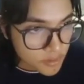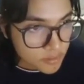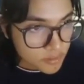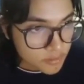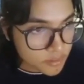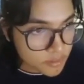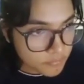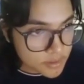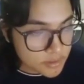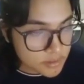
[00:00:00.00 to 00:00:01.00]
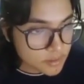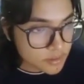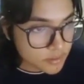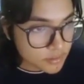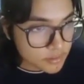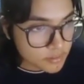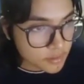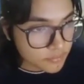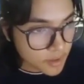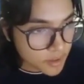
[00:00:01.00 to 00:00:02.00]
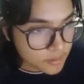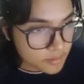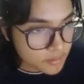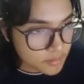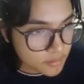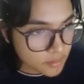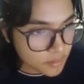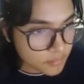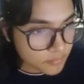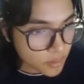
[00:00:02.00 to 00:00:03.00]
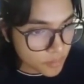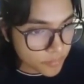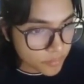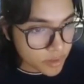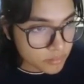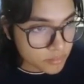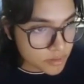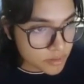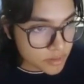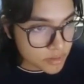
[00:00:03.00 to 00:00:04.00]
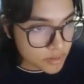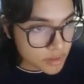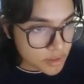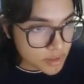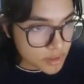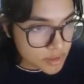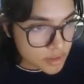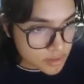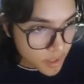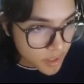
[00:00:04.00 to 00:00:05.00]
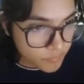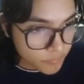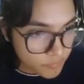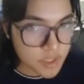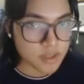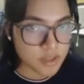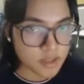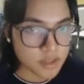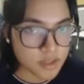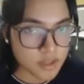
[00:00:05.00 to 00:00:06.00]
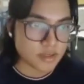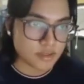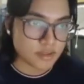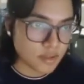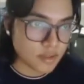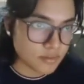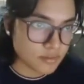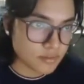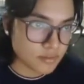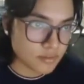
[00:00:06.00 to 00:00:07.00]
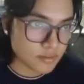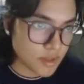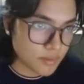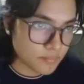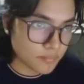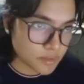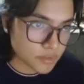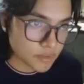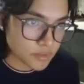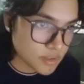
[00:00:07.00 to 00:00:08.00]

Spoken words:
the divide operator is a plus b. Yeah, a plus b.